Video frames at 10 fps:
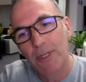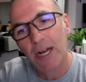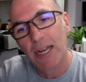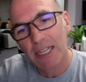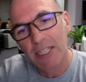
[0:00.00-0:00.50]
I
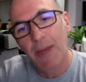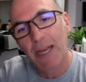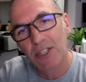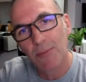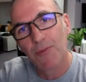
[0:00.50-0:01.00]
expect
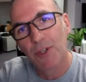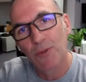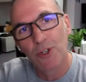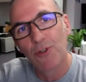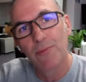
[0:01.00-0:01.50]
some of you
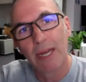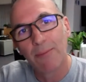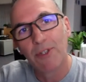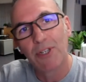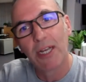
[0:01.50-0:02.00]
to make
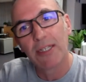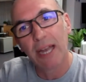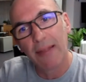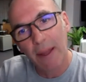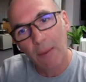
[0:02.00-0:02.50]
mistakes,
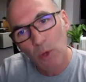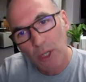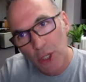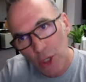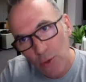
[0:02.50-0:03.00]
and then we'll
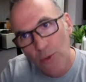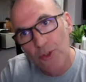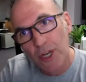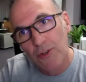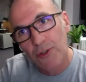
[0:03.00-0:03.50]
use
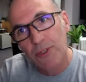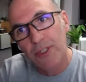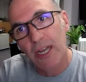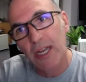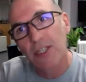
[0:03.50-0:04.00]
those
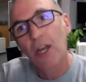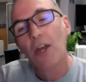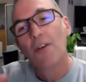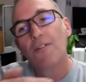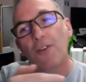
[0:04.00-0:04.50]
mistakes
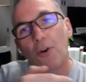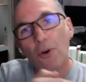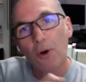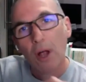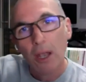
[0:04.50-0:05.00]

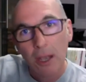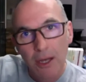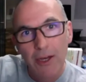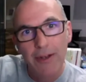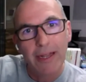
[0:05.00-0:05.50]
for
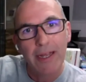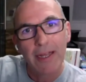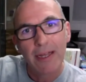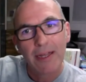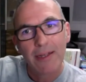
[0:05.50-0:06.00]
learning,
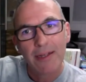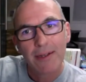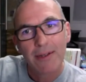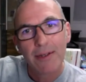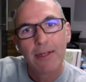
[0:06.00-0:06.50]

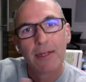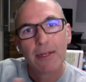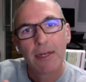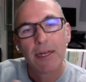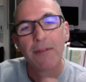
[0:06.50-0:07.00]

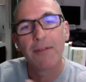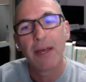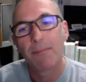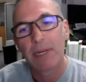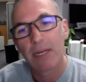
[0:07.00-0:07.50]
it
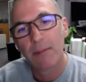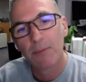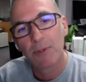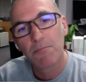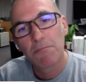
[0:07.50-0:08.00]
then
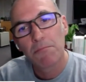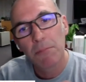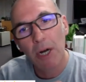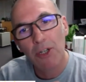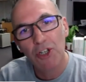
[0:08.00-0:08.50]
becomes
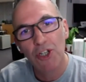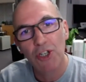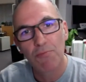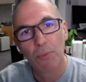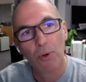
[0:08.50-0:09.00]
much
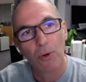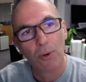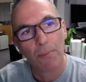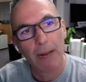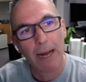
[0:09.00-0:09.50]
more
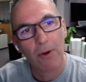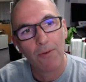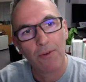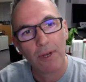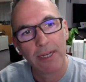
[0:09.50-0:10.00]

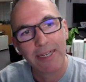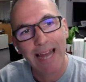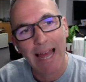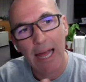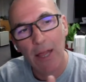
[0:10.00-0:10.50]
powerful, and it
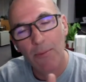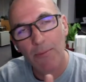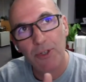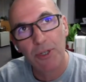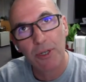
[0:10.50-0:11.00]

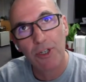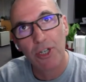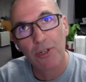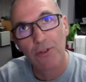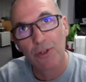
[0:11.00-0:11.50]
helps the
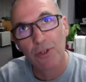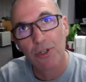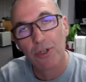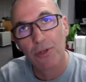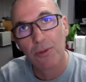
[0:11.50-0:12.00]
children
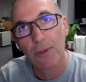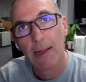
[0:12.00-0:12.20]
to